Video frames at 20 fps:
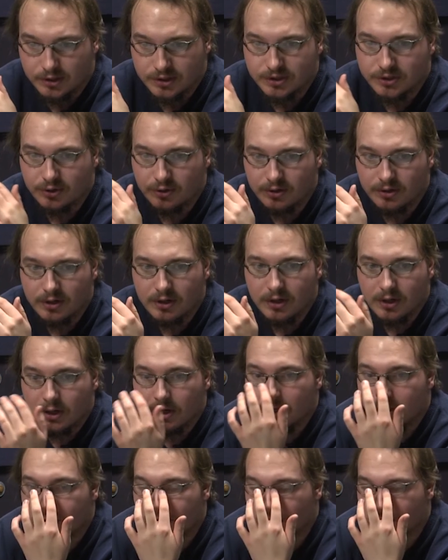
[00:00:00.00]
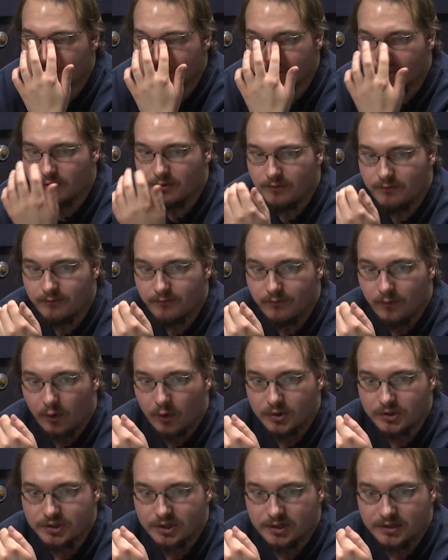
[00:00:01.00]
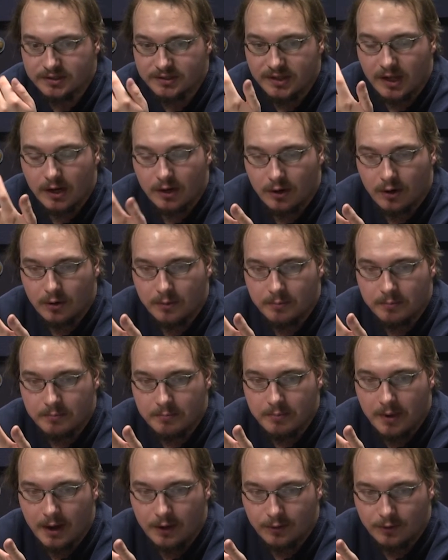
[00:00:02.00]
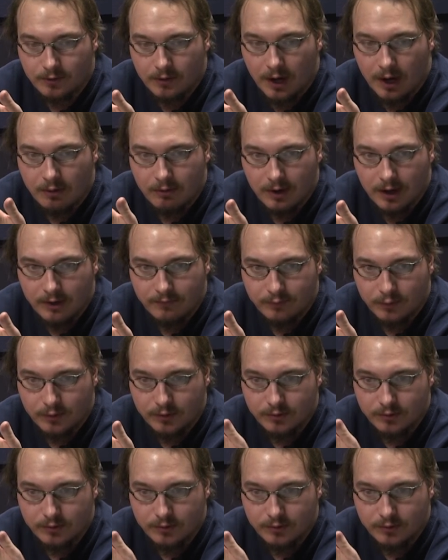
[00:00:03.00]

are certain versions that are better. However,